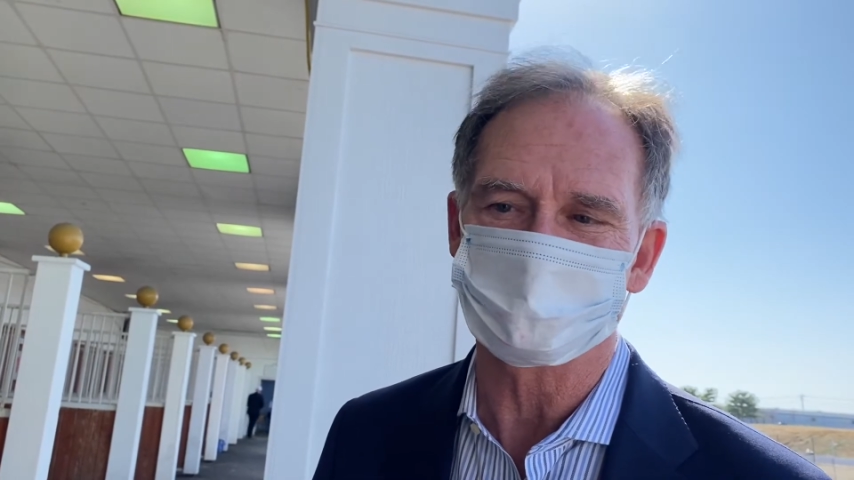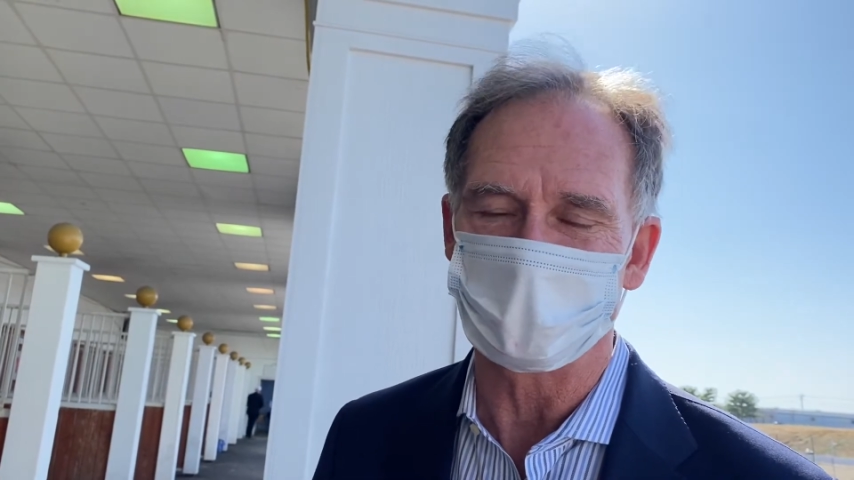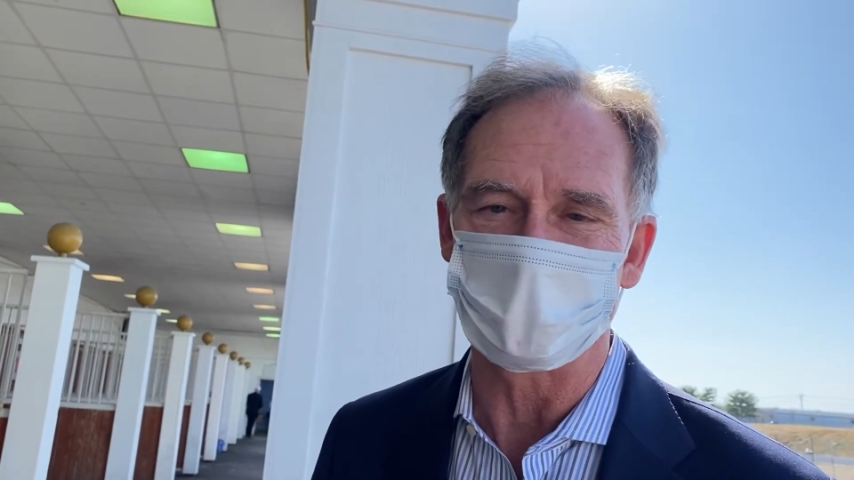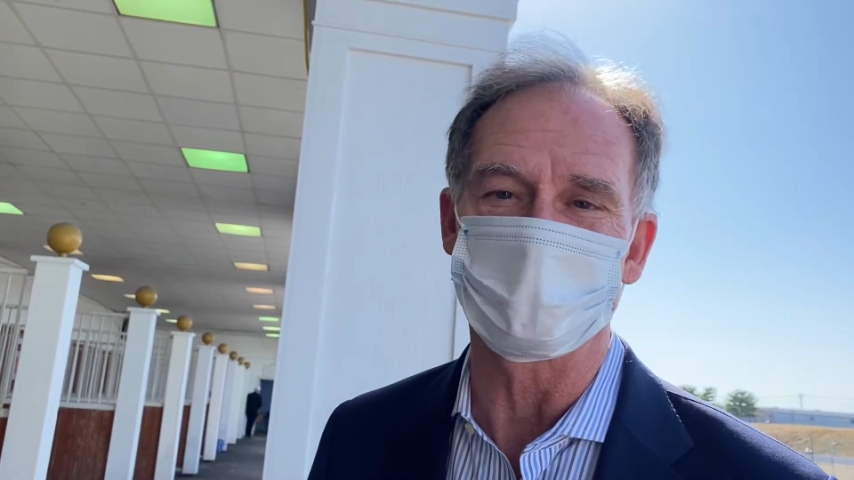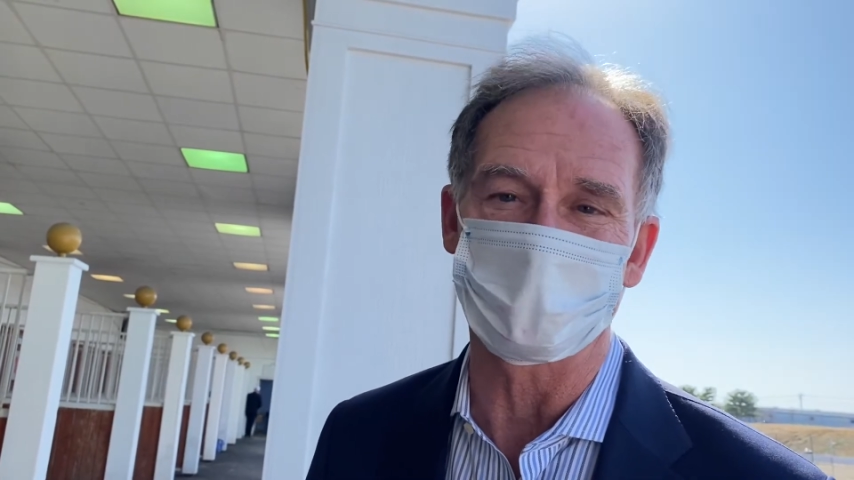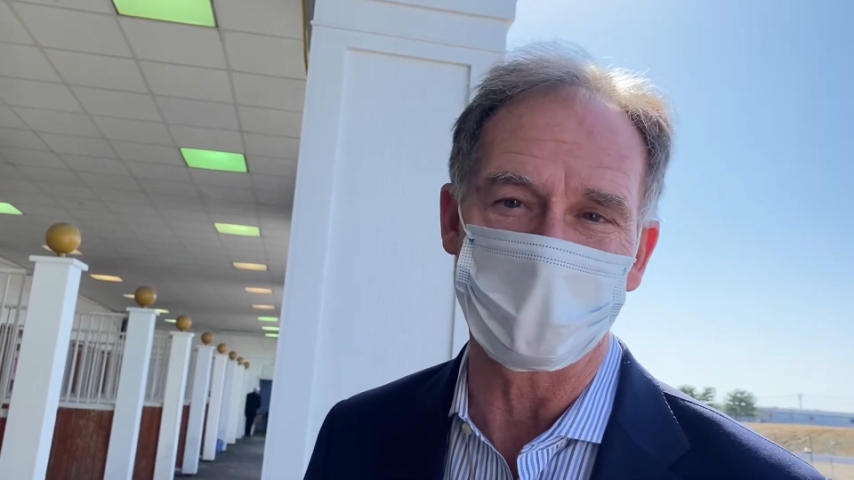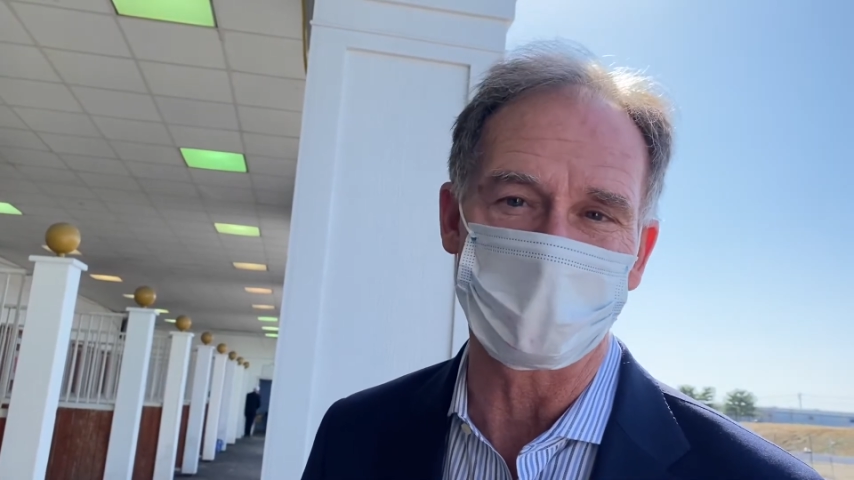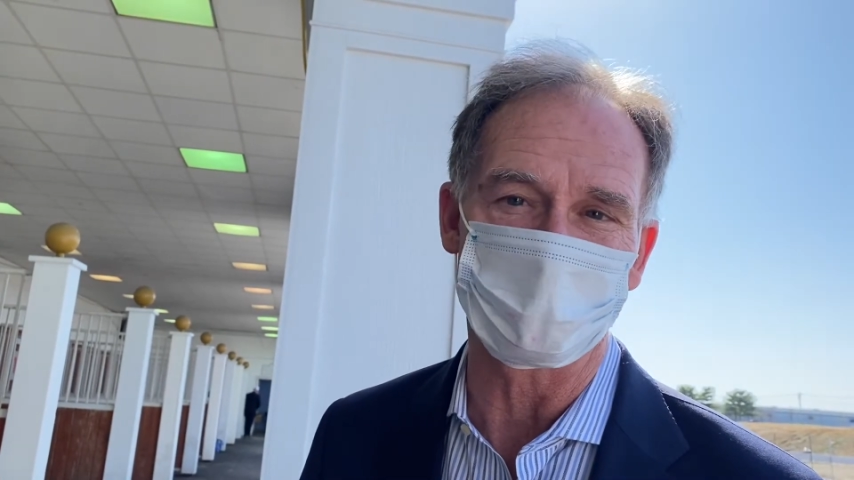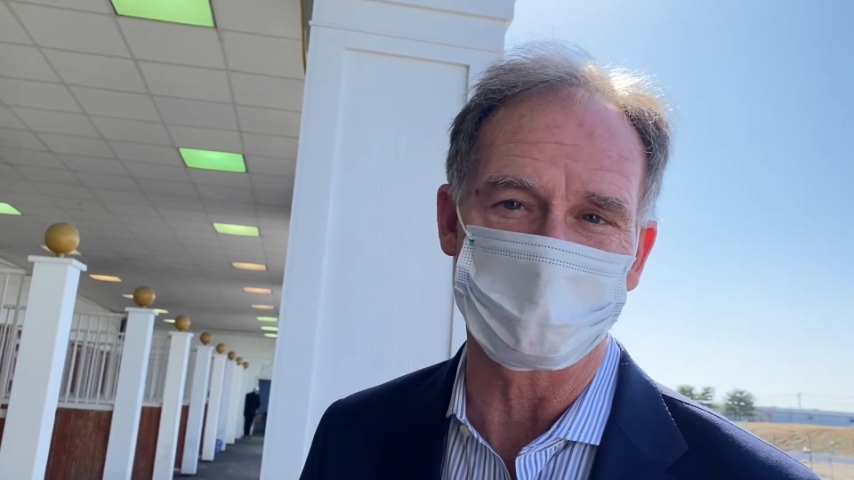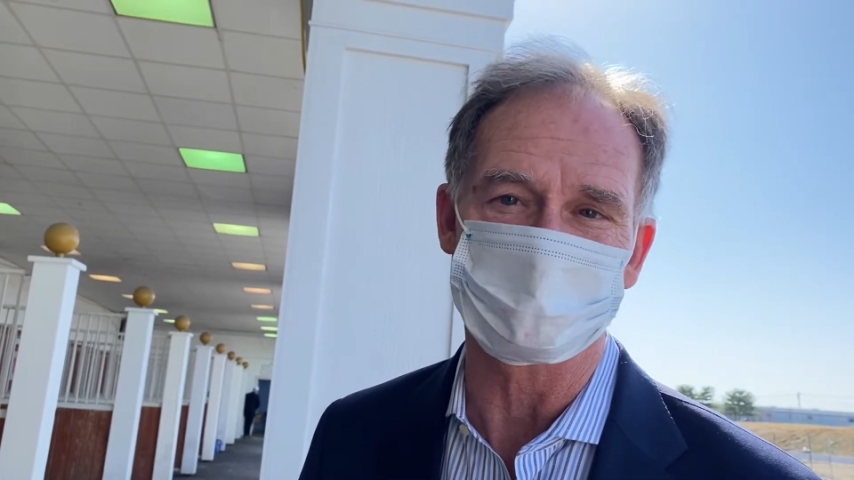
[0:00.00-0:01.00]
how you're going to
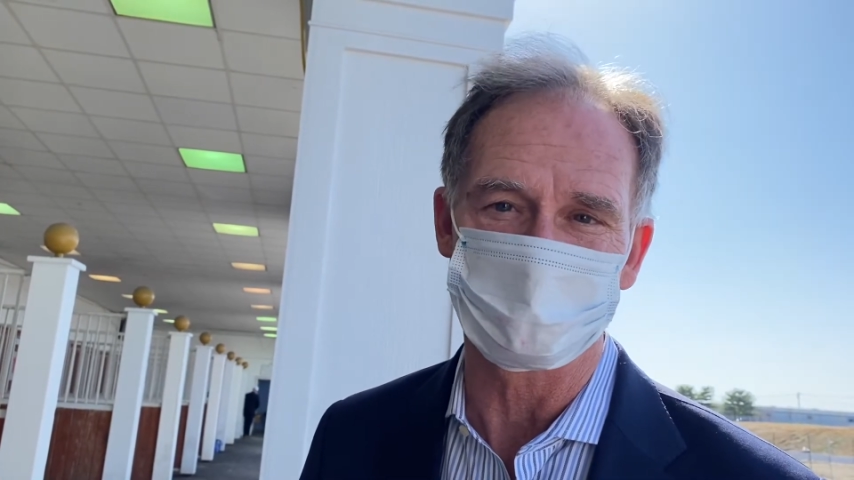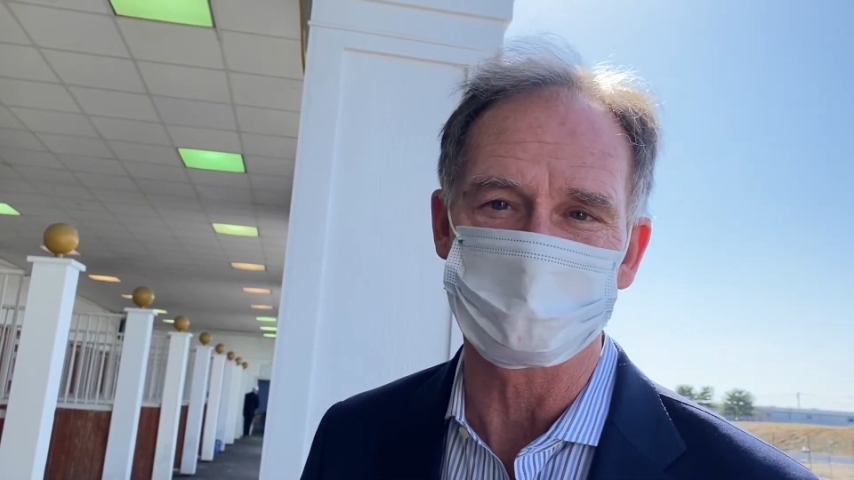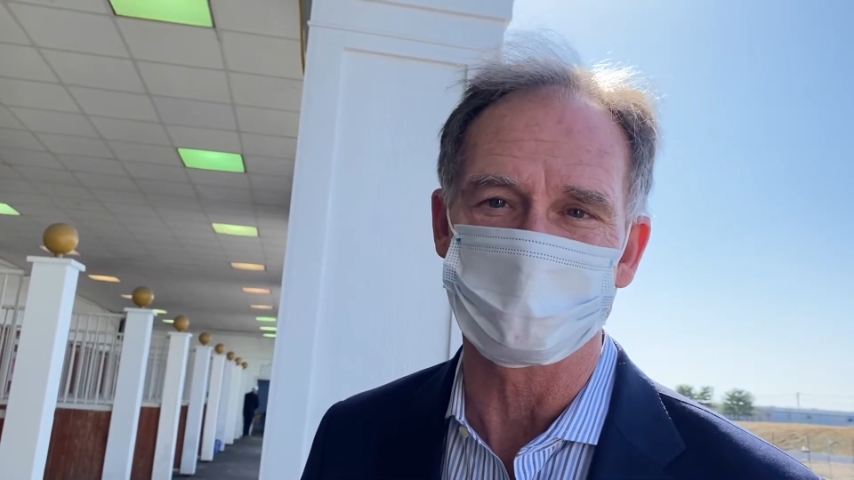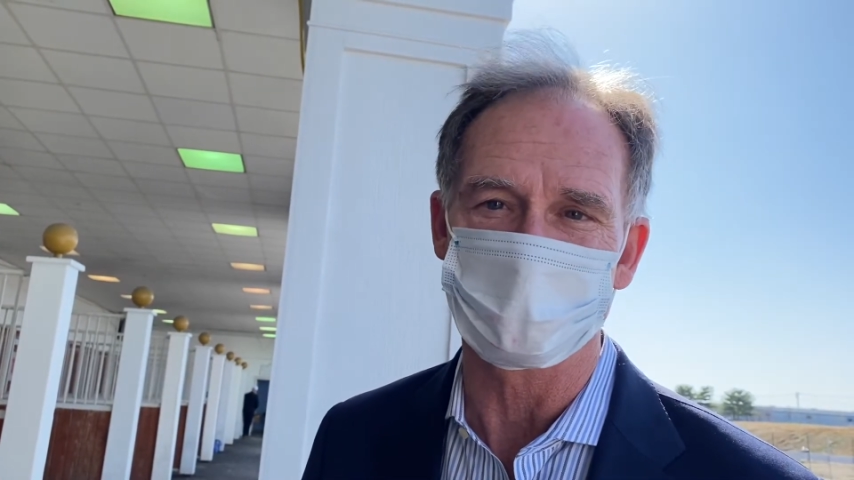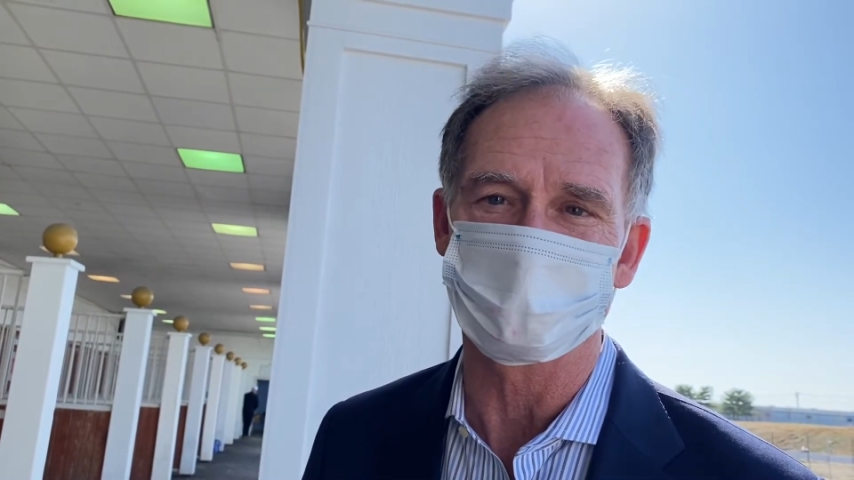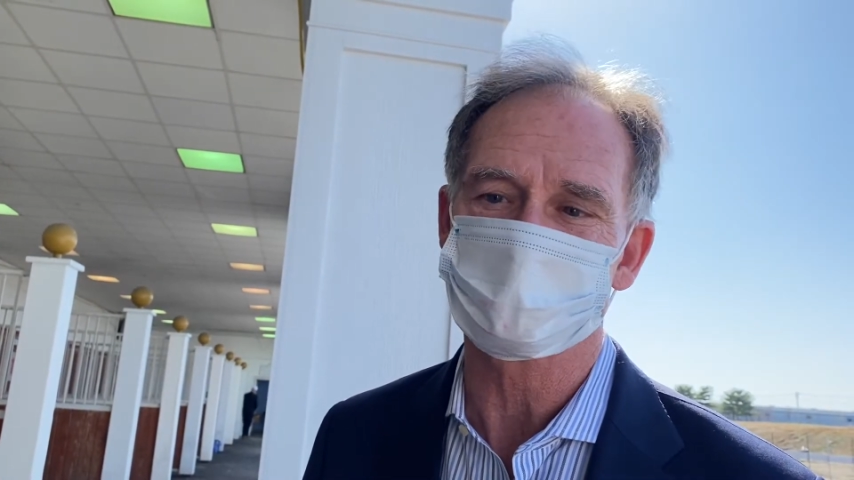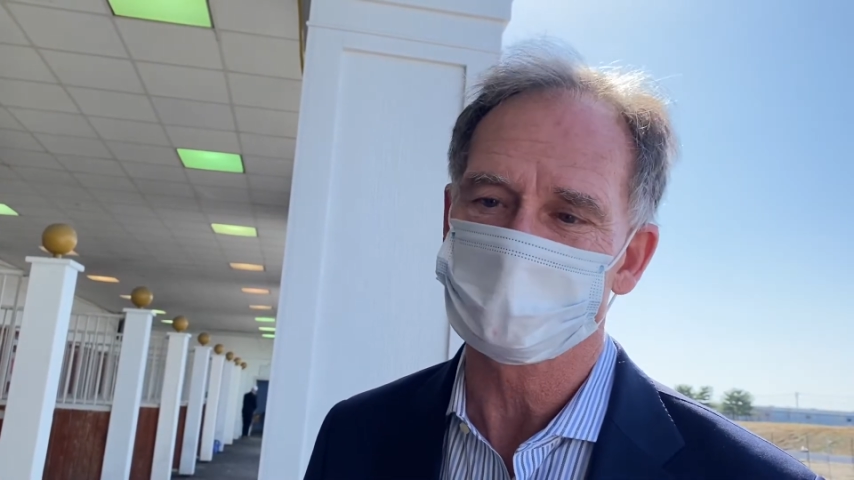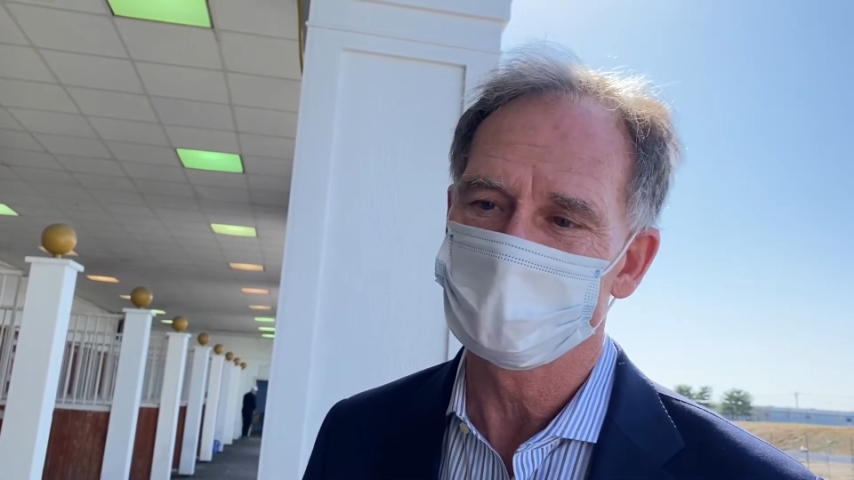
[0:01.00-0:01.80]
handle this new surface.